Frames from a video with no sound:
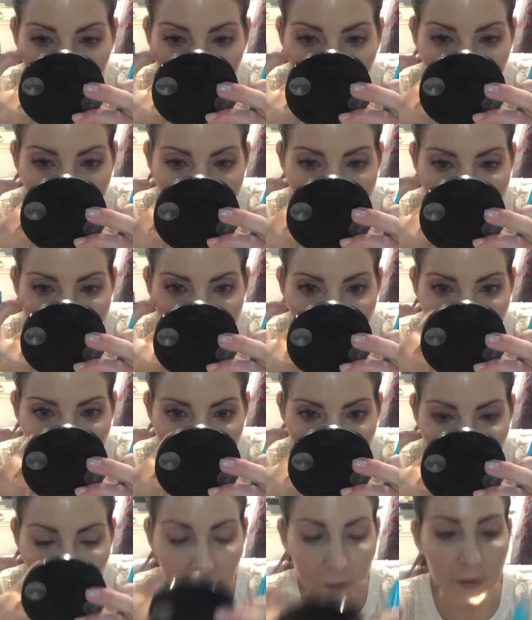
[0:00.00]
I guess not
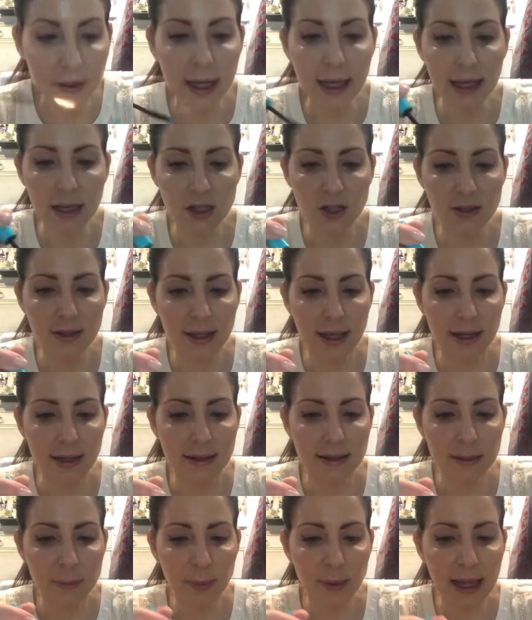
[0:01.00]
really a flake, it just kind of
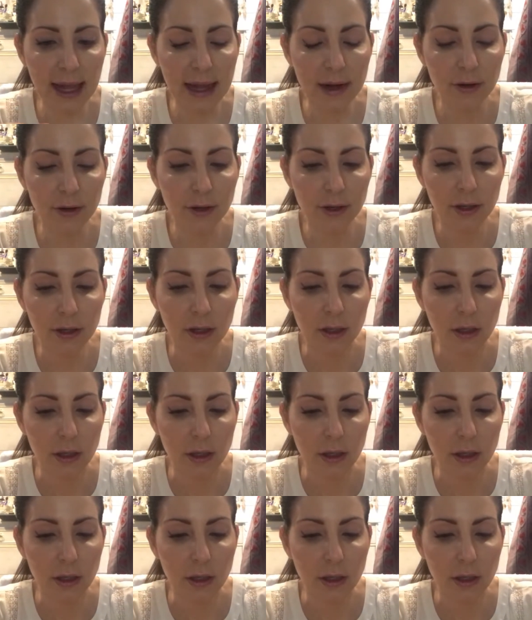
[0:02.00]
splattered.